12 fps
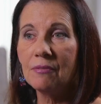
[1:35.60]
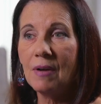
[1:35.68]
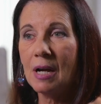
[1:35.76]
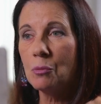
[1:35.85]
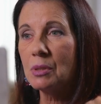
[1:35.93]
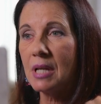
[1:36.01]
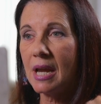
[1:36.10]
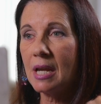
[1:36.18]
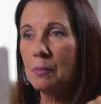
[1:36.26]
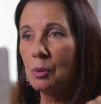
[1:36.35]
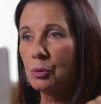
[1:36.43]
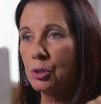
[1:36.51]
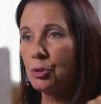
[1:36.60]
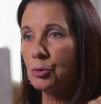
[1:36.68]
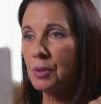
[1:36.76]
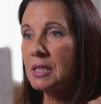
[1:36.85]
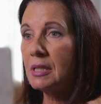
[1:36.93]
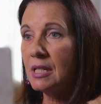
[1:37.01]
if I was able to
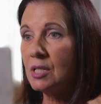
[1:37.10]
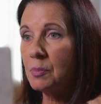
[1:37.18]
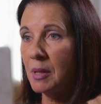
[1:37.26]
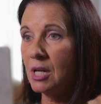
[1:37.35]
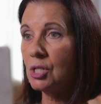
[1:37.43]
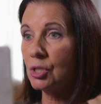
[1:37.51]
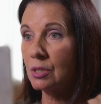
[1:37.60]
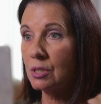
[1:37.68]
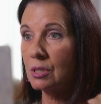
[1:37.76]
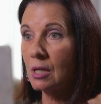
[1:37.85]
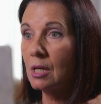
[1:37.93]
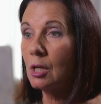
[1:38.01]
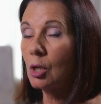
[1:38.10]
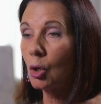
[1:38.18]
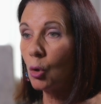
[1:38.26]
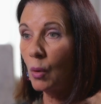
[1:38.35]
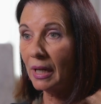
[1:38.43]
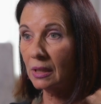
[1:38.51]
treat these patients
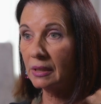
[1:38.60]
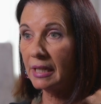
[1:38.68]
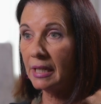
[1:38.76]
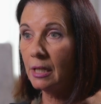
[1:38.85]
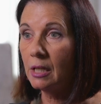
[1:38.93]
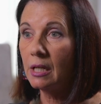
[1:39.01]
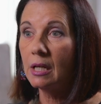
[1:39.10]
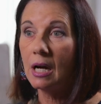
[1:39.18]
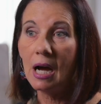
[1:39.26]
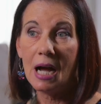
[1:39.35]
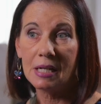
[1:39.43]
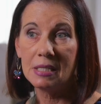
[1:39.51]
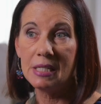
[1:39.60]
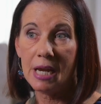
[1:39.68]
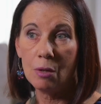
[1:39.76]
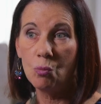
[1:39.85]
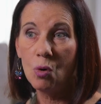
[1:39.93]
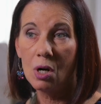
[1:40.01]
quickly on
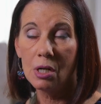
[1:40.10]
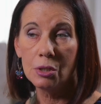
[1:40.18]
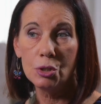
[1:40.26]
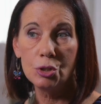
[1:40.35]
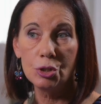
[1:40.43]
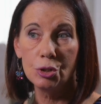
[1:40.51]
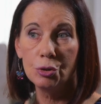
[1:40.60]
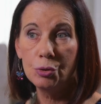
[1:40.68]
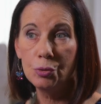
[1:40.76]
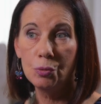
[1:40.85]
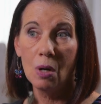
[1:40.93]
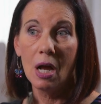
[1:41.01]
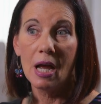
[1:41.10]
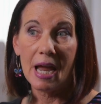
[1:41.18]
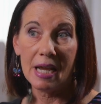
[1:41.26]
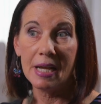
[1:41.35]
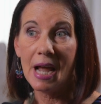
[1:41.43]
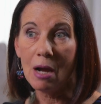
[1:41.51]
day one, two,
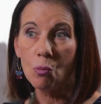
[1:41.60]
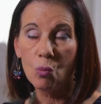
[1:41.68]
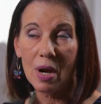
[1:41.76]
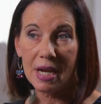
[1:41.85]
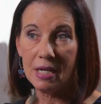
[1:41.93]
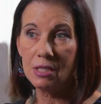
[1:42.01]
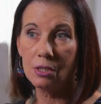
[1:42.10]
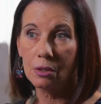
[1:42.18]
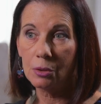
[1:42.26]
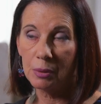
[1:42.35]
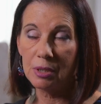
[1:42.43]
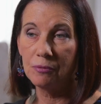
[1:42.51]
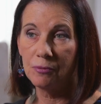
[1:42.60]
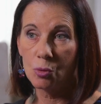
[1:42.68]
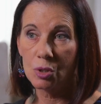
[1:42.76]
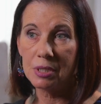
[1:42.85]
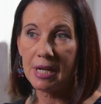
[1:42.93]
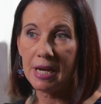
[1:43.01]
and not wait 3 to
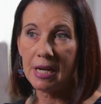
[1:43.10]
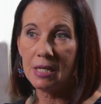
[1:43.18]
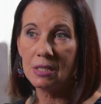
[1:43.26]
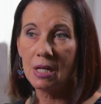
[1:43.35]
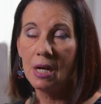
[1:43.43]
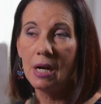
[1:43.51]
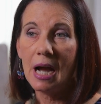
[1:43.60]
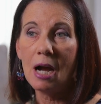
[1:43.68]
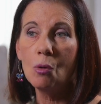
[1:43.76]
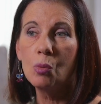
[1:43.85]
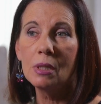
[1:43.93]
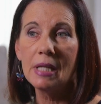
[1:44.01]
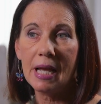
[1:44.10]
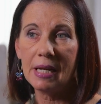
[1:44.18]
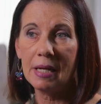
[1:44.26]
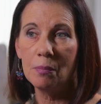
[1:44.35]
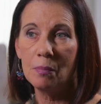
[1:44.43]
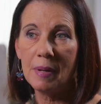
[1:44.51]
4 days, how would
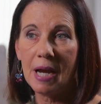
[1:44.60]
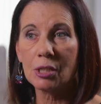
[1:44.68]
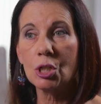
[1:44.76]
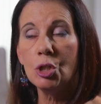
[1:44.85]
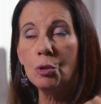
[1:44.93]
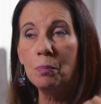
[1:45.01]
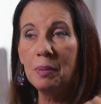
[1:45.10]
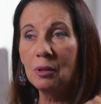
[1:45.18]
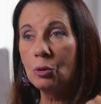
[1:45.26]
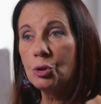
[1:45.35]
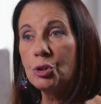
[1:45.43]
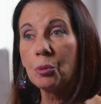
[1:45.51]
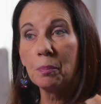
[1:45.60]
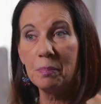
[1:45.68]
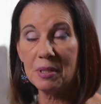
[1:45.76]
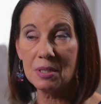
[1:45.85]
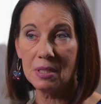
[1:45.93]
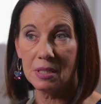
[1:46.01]
that impact? And you build your
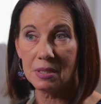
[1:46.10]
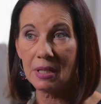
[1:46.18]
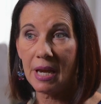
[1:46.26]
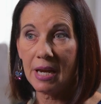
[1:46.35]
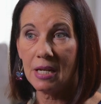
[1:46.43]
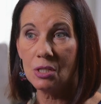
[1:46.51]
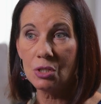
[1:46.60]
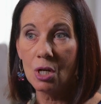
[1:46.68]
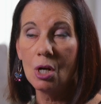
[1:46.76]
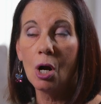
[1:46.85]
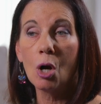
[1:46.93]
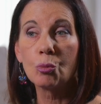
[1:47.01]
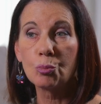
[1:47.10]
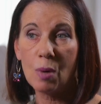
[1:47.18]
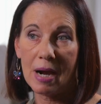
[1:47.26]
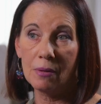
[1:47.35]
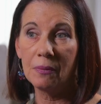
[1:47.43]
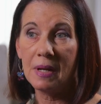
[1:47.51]
business case
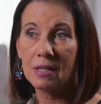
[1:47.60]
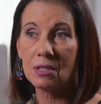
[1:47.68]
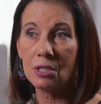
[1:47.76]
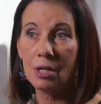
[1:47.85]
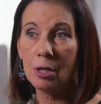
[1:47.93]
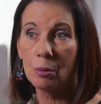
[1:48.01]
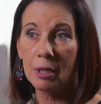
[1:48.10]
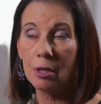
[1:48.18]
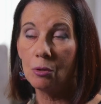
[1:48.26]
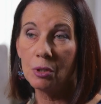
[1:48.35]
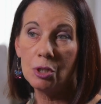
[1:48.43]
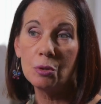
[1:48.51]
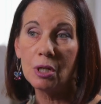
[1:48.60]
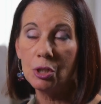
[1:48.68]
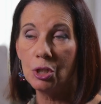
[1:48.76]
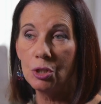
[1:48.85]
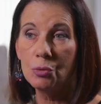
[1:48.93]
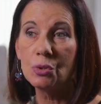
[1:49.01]
around that scenario. And you
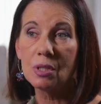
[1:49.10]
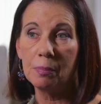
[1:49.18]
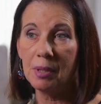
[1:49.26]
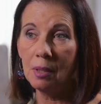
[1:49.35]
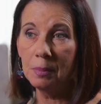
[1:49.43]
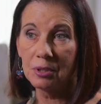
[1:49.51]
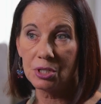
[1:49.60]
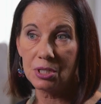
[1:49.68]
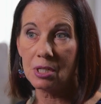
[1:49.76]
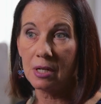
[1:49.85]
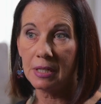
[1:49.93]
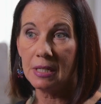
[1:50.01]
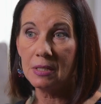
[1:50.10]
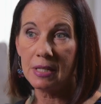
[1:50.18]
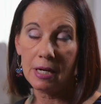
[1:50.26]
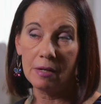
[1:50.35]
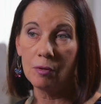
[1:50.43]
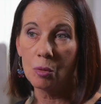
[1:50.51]
can use the published studies
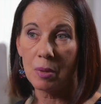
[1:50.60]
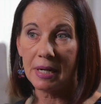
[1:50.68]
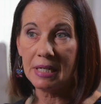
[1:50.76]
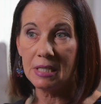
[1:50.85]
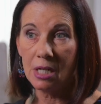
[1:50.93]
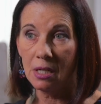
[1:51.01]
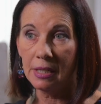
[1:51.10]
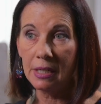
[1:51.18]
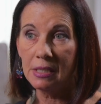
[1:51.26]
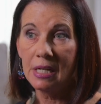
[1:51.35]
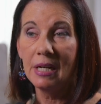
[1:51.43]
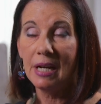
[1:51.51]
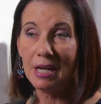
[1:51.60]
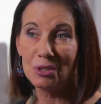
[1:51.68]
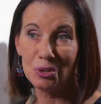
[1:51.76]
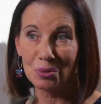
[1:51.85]
that have already done it as